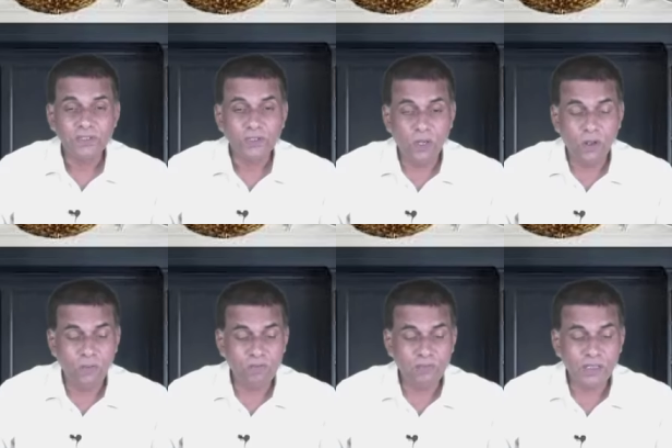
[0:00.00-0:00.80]

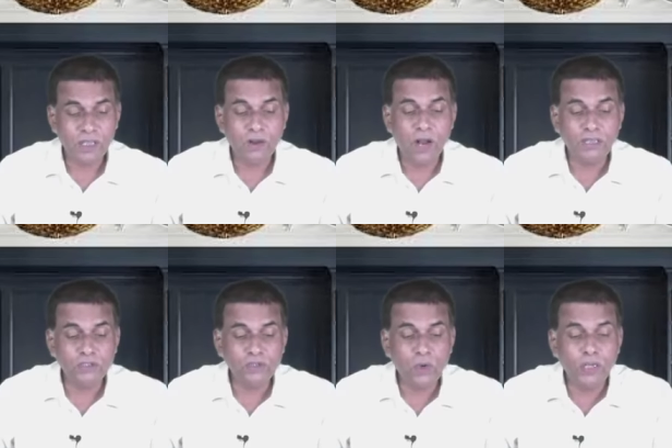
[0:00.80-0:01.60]
so mm, god
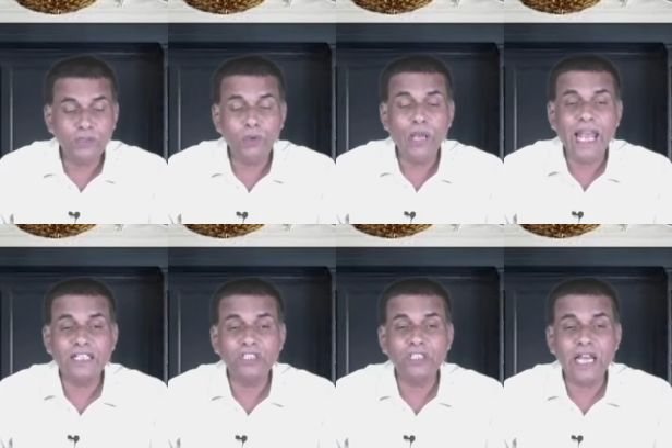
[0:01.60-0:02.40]
is going to
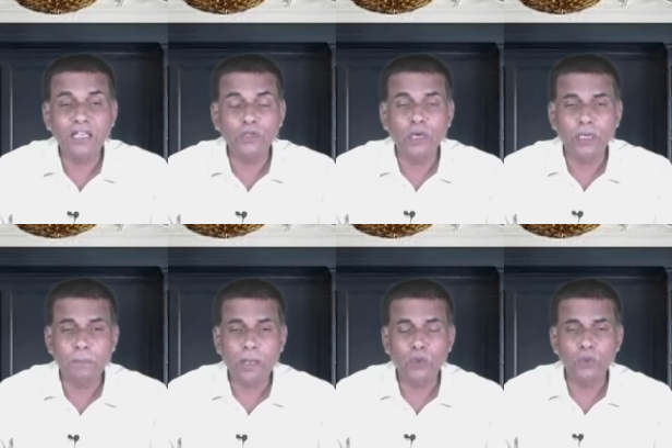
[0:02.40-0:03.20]
extend your
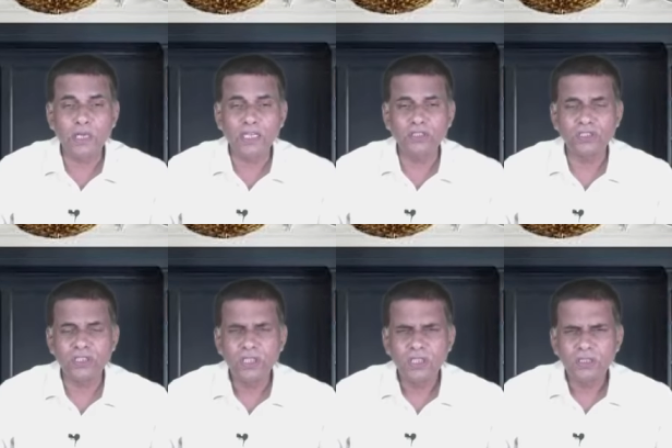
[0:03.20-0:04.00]

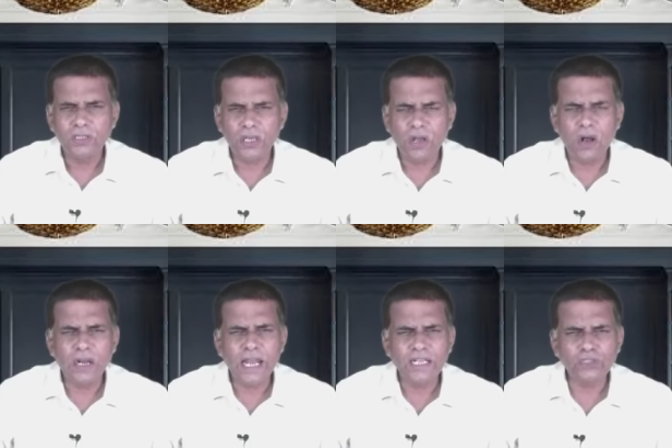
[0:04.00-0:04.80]
boundaries the
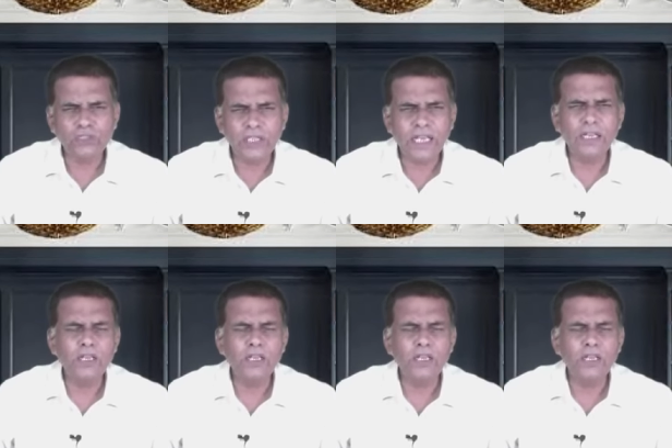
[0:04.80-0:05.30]
lord has seen